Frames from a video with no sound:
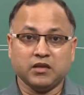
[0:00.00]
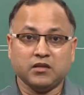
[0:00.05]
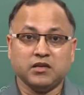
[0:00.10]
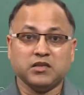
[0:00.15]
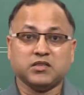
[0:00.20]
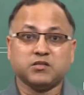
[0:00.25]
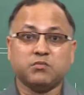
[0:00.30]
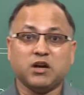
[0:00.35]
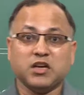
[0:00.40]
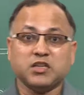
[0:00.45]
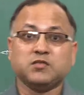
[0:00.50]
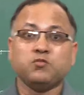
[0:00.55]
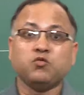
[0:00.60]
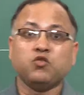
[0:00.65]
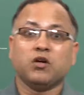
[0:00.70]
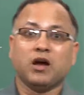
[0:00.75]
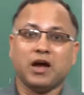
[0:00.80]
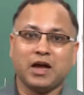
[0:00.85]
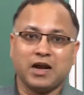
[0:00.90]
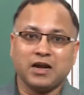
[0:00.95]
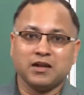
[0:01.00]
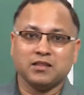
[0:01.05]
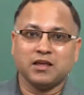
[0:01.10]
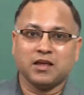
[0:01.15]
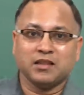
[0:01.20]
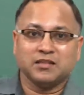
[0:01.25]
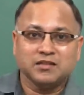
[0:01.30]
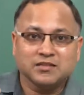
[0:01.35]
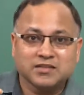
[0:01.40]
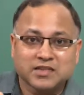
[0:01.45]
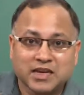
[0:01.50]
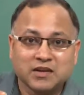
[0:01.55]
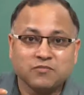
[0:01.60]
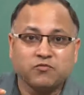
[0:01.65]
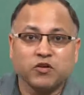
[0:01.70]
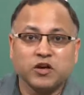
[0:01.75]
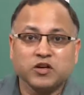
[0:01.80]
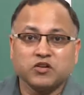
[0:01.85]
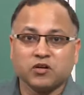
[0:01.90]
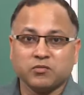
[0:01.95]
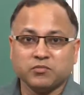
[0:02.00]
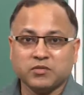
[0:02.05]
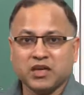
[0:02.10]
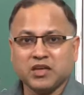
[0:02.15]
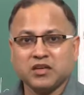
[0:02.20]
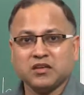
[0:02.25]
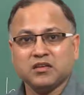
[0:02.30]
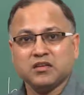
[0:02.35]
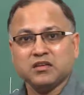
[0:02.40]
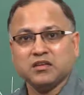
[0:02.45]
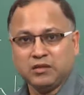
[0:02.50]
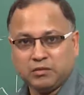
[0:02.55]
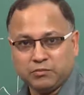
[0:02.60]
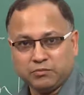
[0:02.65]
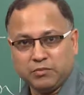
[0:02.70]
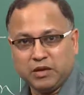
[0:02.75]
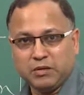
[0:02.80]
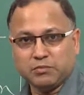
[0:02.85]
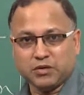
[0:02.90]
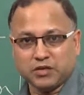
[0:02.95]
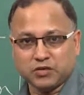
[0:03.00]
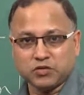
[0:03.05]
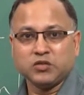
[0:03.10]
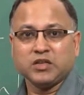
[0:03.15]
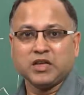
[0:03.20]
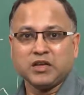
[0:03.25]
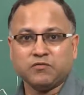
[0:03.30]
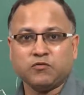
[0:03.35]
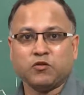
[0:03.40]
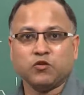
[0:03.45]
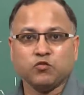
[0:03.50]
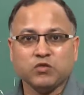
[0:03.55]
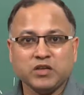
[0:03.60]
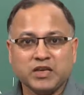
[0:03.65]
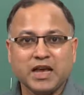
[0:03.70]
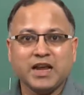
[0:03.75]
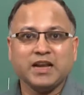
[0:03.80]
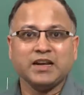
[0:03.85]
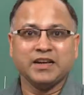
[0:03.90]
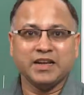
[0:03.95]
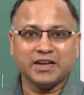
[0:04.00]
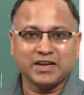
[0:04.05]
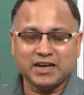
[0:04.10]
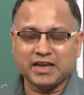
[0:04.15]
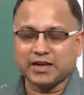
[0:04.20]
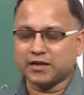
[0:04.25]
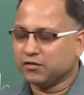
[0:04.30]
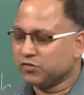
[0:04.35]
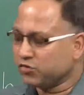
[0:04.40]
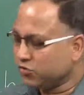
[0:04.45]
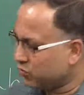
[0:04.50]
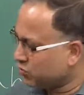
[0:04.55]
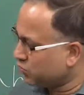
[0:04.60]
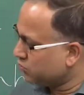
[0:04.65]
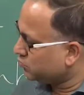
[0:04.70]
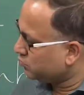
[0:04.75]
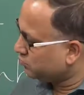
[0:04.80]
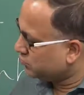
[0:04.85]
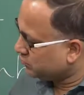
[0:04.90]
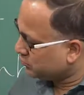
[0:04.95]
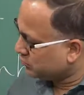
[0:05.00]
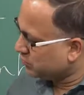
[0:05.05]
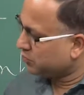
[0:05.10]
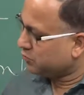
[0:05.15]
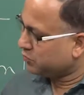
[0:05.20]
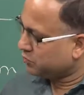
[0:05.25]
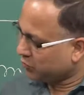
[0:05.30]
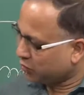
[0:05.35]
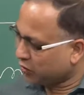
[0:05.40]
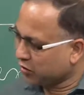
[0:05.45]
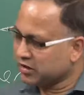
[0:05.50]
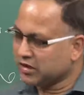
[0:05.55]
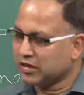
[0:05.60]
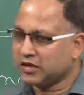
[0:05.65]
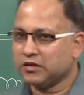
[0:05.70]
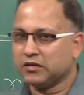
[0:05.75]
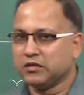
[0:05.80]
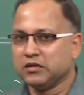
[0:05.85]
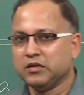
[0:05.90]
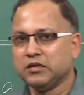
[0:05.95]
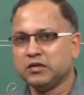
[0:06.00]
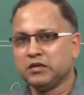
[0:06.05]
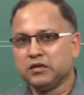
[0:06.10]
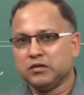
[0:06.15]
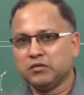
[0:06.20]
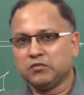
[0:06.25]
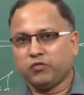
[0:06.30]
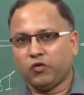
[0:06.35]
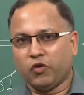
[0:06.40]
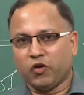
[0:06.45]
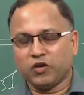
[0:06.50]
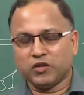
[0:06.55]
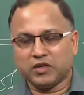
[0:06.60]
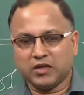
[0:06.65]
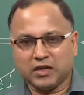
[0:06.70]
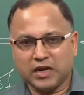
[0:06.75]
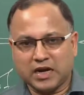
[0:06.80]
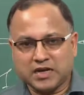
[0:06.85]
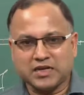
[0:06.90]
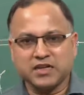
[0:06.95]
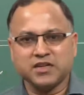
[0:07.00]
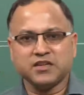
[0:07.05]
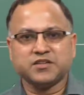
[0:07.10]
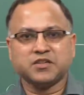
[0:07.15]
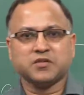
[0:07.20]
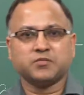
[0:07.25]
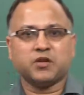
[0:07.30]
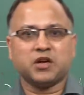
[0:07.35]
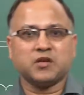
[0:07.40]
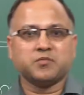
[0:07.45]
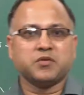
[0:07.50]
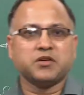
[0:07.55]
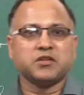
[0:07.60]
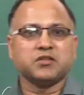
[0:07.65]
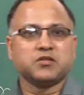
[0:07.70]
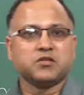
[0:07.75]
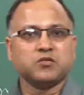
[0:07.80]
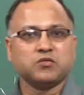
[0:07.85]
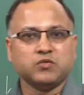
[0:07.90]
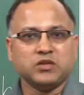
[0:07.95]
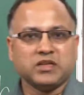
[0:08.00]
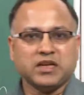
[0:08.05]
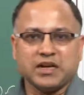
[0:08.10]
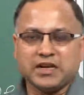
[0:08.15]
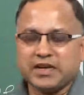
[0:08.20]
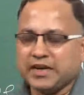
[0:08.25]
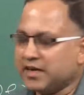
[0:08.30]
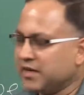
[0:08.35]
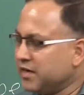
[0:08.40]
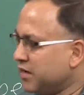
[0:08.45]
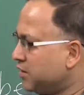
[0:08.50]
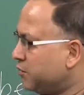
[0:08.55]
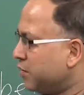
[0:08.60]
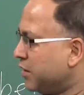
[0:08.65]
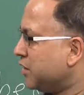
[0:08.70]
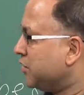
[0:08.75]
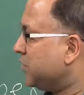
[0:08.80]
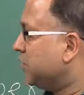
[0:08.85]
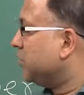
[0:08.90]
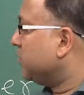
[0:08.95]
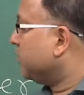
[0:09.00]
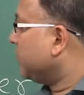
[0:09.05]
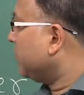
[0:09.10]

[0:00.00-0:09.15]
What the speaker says: is much more higher than the self weight of the member. So, therefore, we can neglect. So, for the idealization purpose we can neglect, but